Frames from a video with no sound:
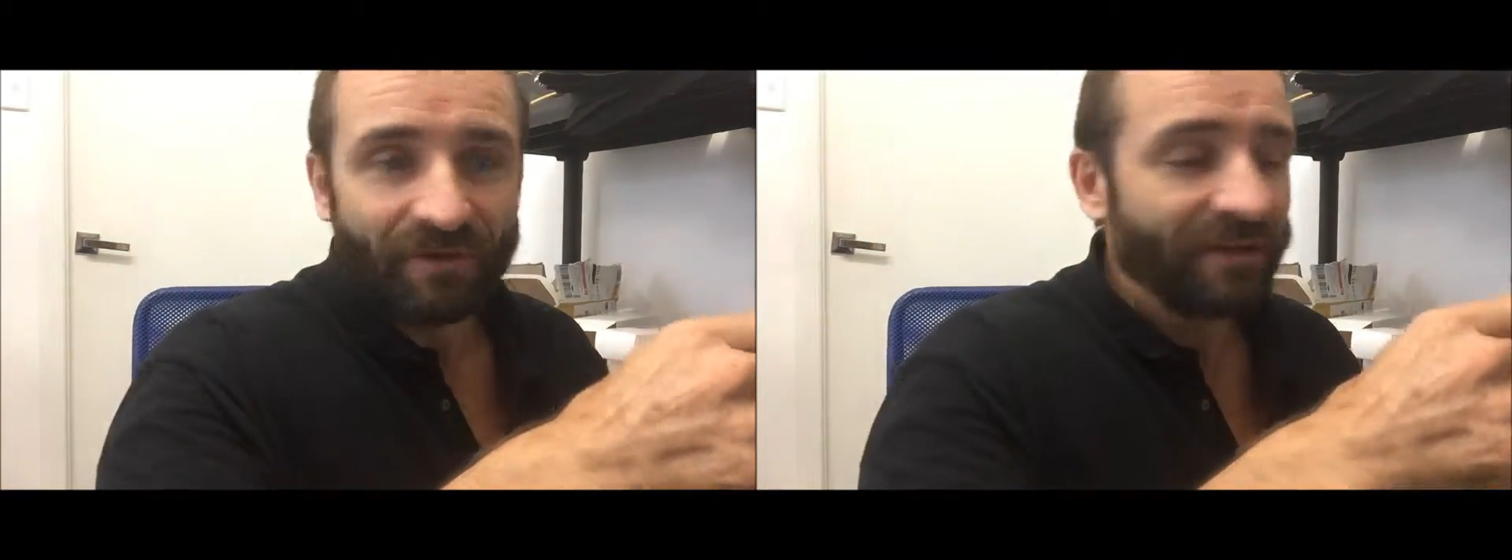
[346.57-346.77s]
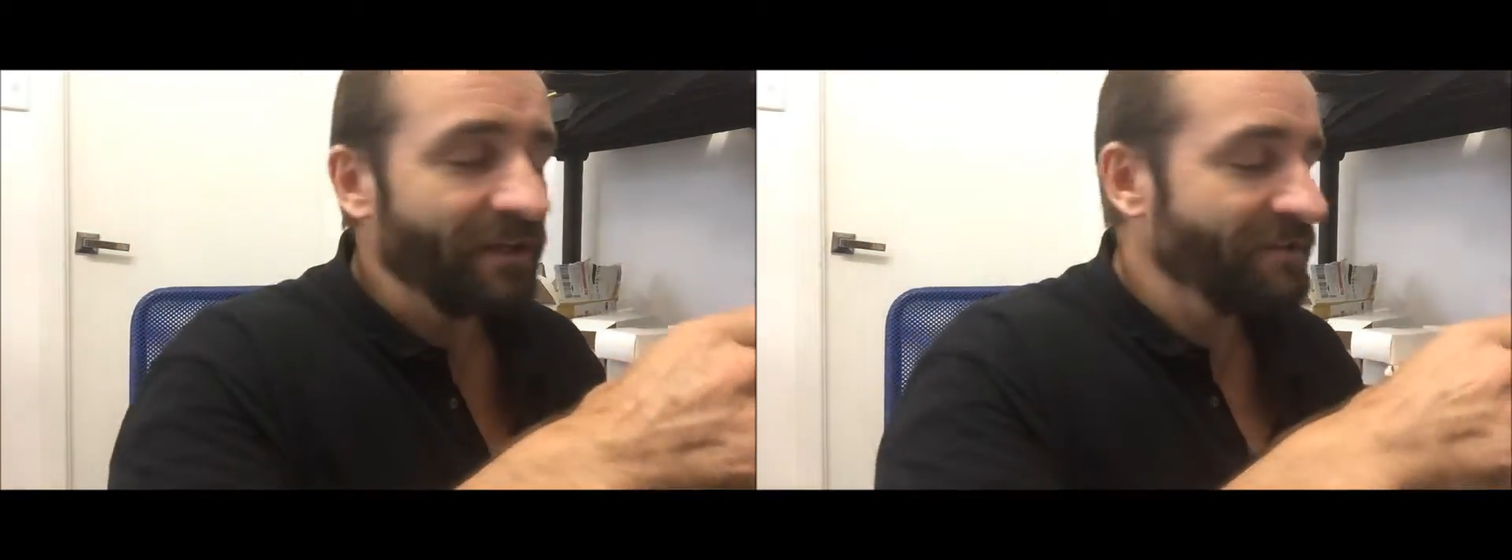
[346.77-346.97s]

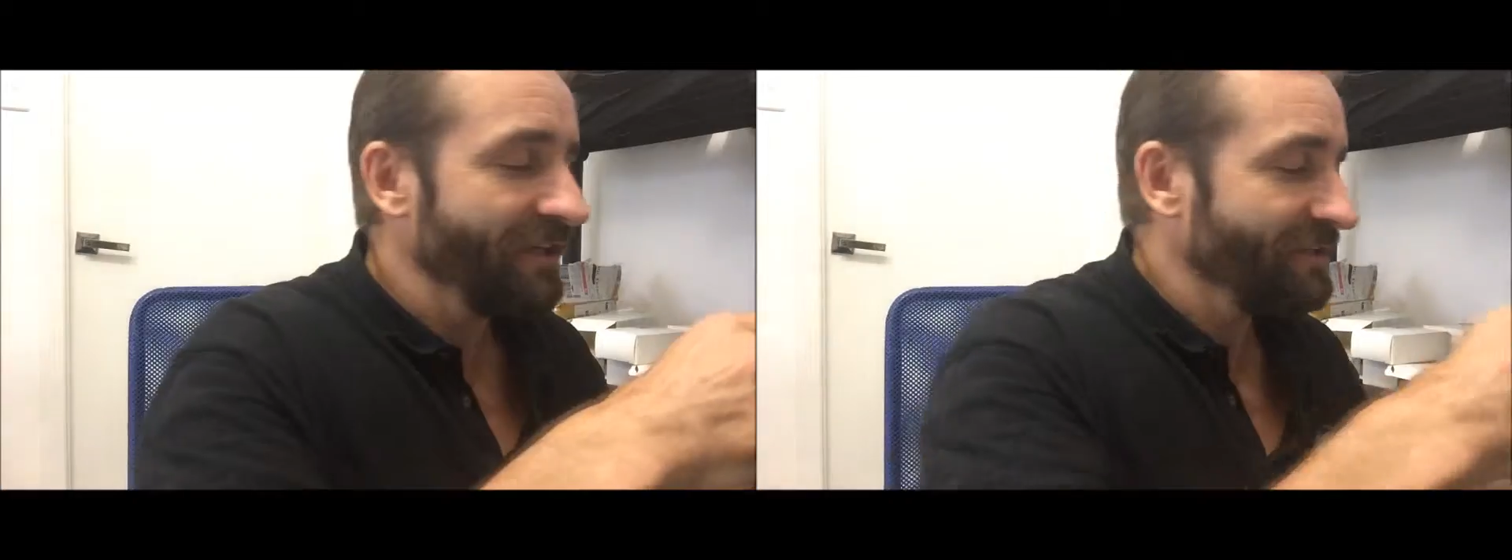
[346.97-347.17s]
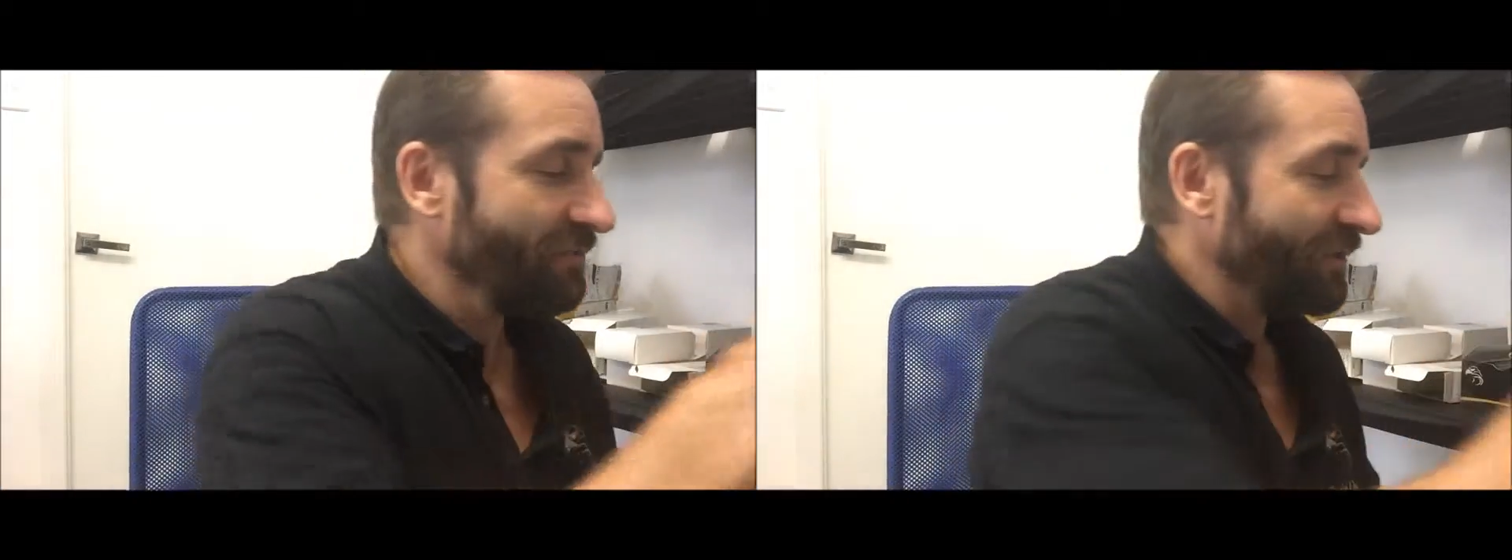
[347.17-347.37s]
But it is
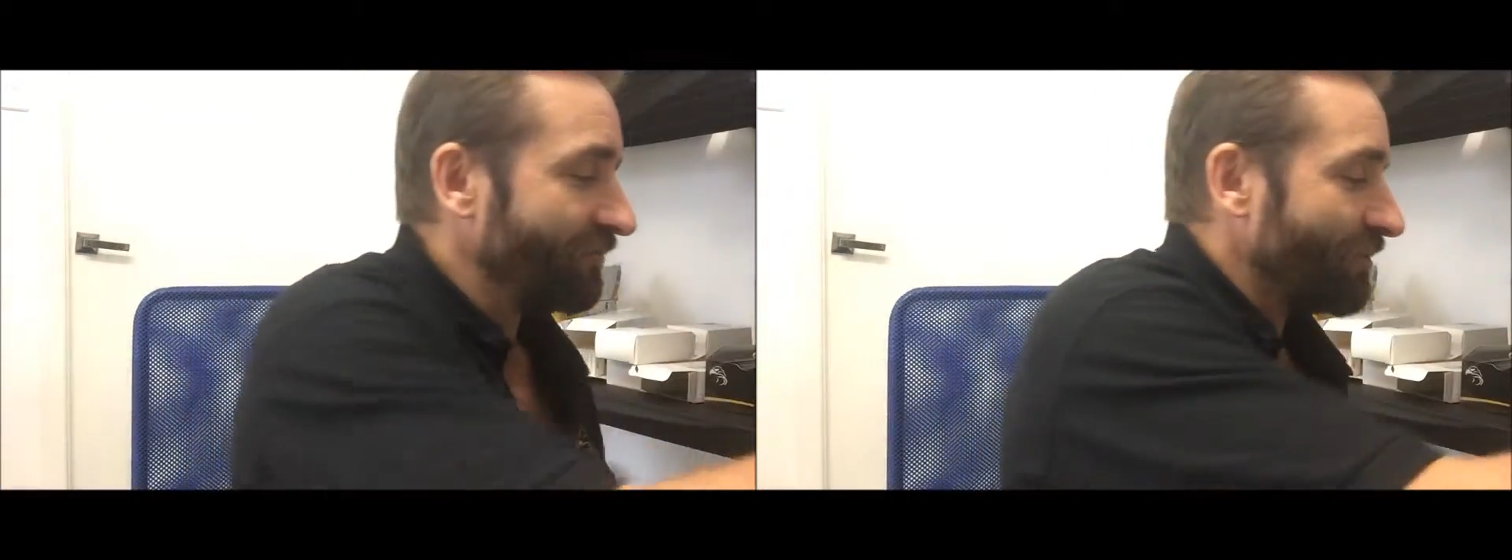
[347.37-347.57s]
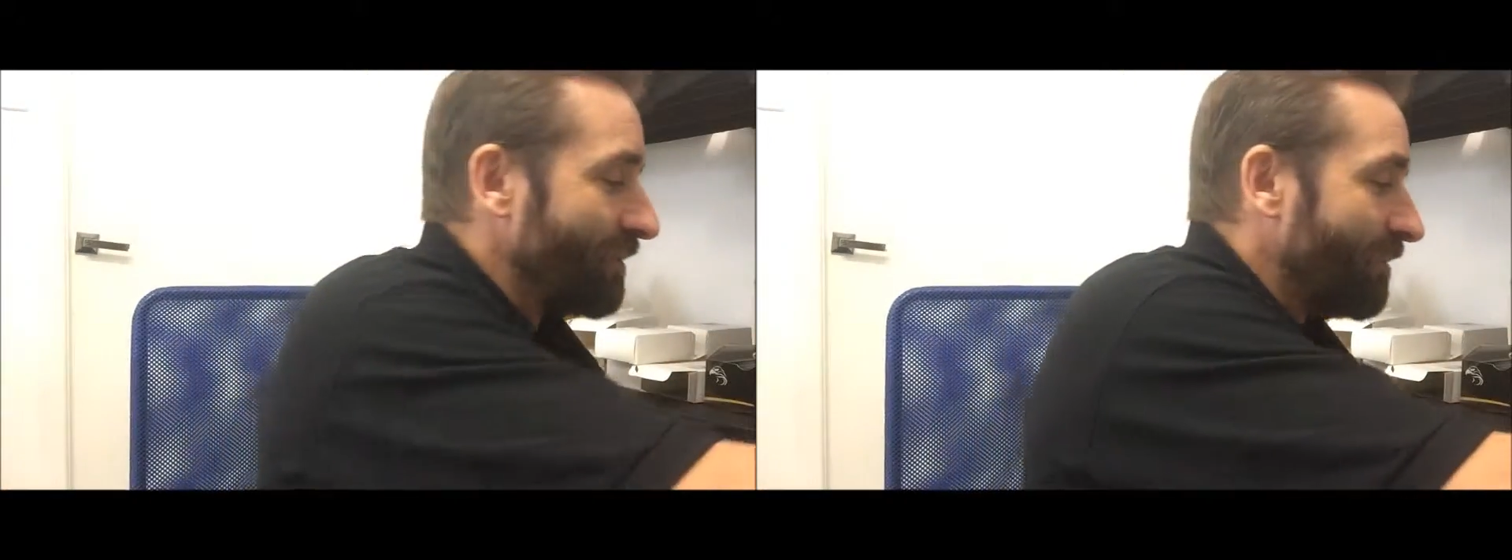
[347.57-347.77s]
easier with the
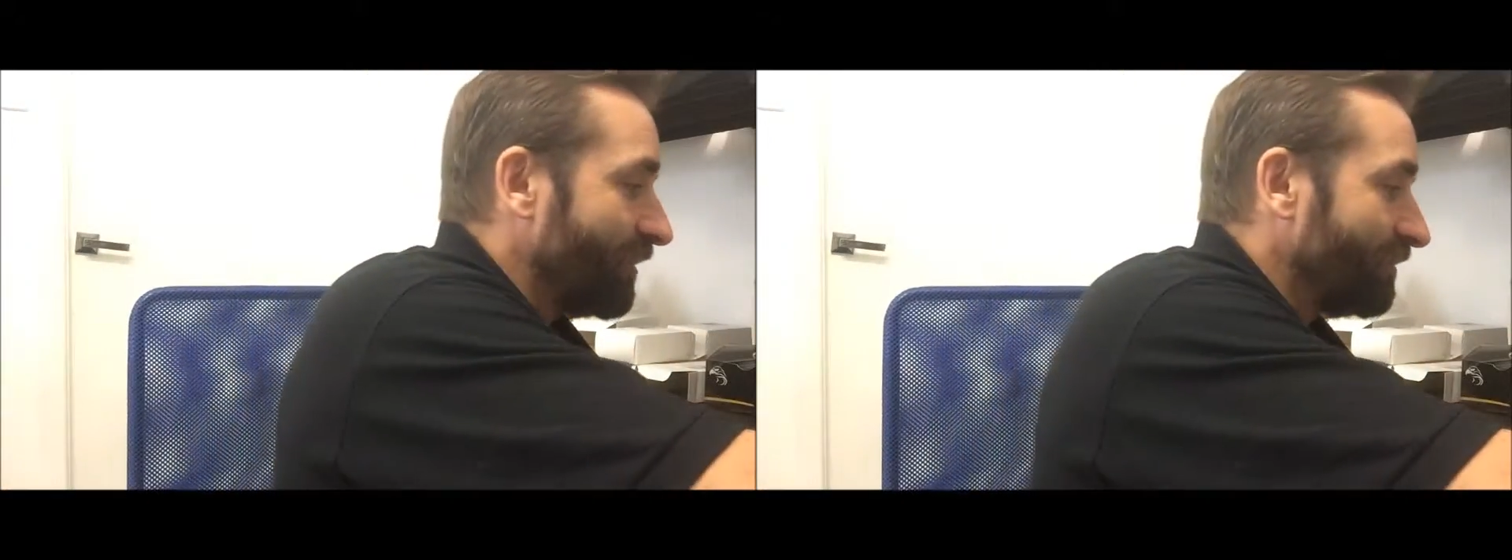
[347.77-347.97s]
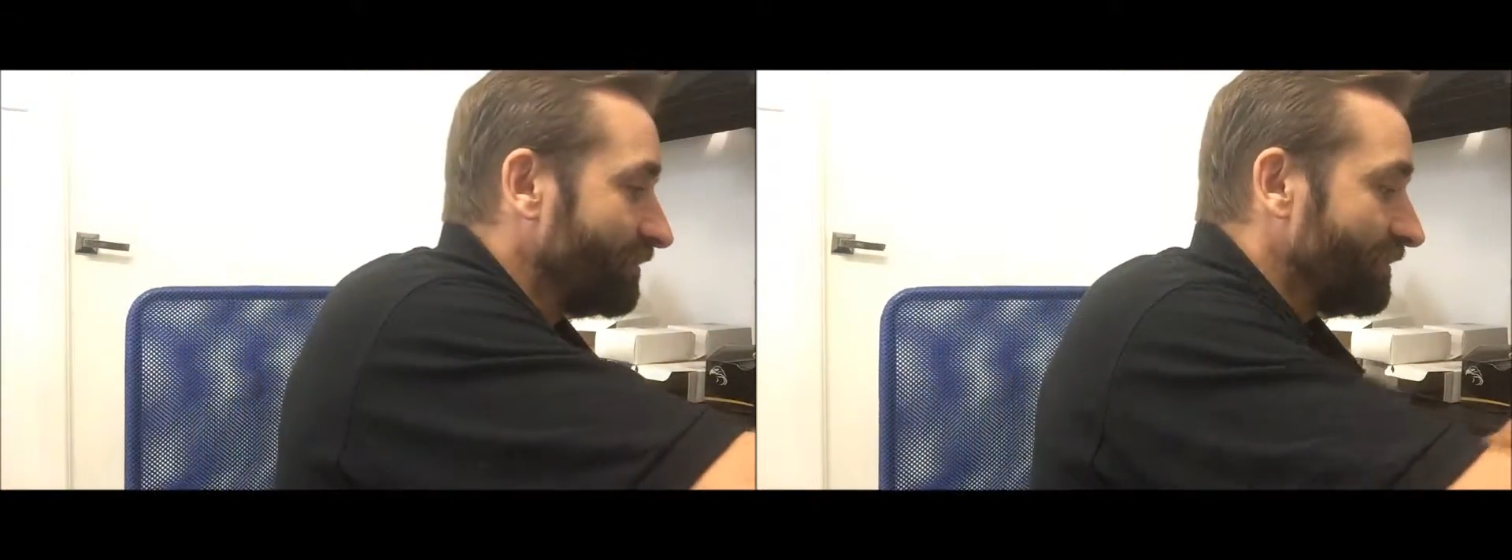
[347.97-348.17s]
dripper
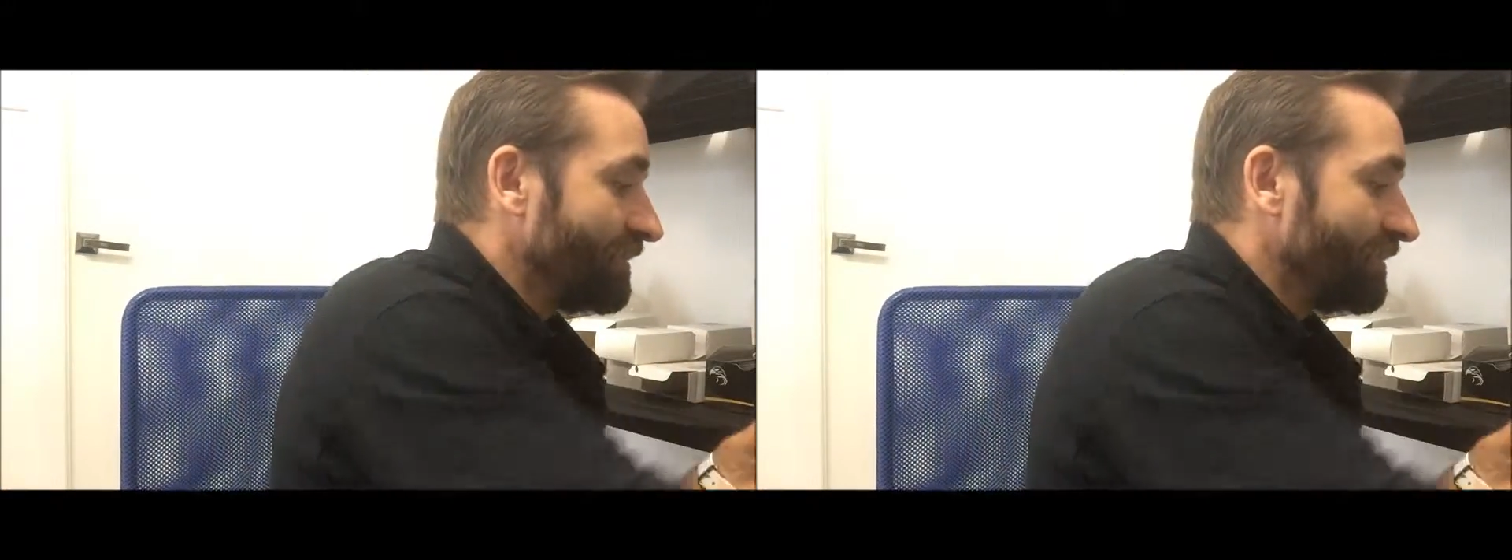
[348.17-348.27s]
bottle.